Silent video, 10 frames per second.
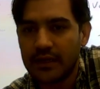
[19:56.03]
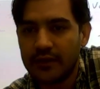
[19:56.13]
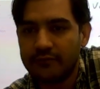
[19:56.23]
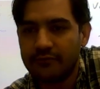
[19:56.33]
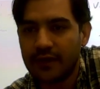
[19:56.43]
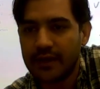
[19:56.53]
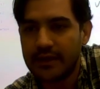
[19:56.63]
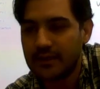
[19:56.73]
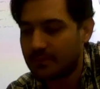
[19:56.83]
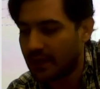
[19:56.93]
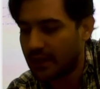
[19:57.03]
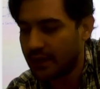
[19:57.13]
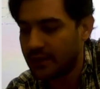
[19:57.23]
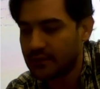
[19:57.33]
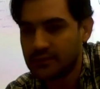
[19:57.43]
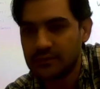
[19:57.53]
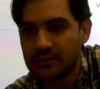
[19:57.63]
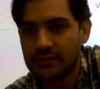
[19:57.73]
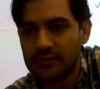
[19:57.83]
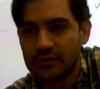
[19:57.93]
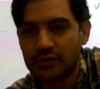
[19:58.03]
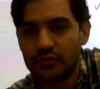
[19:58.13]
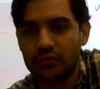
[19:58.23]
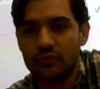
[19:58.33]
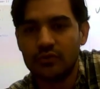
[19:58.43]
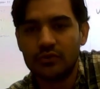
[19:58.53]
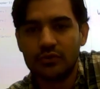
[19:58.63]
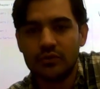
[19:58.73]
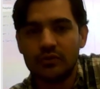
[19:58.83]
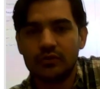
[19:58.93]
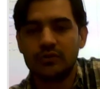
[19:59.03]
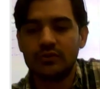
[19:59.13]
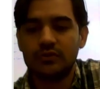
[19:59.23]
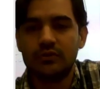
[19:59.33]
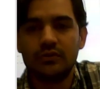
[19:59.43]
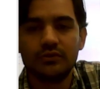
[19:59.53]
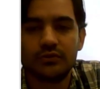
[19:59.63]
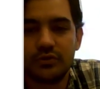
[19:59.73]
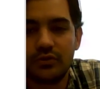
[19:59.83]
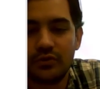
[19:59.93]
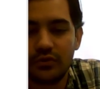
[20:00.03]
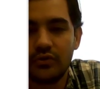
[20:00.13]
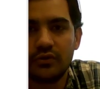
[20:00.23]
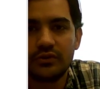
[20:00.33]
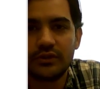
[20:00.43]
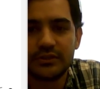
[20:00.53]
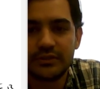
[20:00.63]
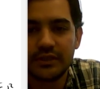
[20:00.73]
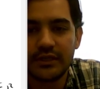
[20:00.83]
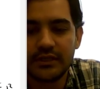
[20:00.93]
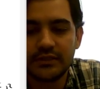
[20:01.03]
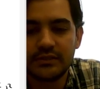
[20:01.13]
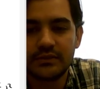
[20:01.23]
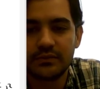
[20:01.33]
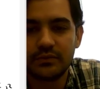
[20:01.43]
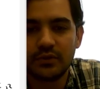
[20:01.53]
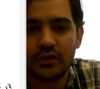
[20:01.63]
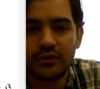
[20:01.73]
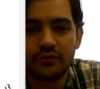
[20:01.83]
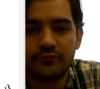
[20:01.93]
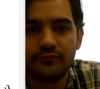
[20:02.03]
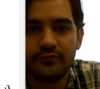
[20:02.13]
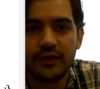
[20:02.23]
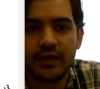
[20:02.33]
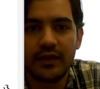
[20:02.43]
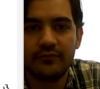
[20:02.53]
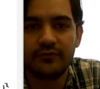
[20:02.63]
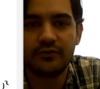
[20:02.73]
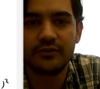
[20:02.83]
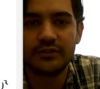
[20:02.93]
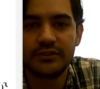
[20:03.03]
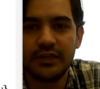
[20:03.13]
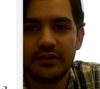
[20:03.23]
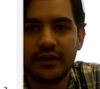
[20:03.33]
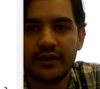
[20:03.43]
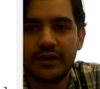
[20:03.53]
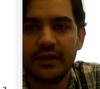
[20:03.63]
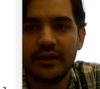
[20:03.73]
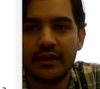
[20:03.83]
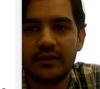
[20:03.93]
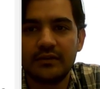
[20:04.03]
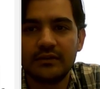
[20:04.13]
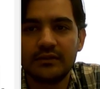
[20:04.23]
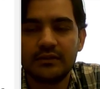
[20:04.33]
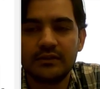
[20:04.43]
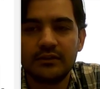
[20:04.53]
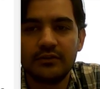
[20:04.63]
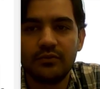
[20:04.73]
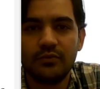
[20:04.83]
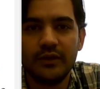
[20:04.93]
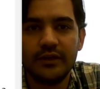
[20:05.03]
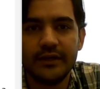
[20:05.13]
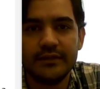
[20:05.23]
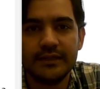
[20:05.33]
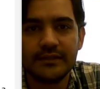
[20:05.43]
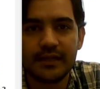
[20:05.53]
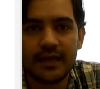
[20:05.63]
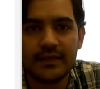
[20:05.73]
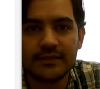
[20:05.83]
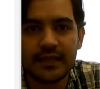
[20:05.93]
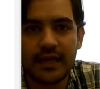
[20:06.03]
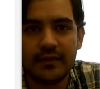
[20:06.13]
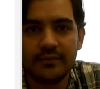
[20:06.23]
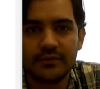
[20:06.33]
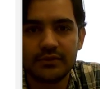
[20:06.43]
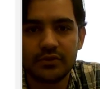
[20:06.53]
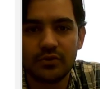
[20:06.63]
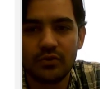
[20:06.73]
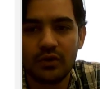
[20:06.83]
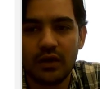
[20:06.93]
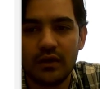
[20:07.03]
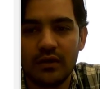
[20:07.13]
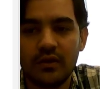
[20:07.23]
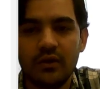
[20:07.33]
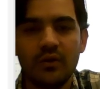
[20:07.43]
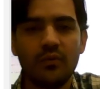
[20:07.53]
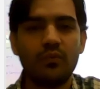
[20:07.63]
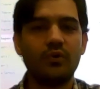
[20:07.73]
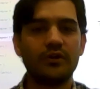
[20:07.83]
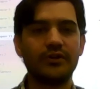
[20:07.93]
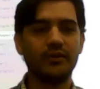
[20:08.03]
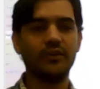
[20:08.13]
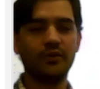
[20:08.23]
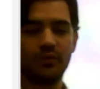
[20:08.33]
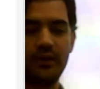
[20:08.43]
divided by 2. So this is what we have for yield criteria. We did this last time. So what you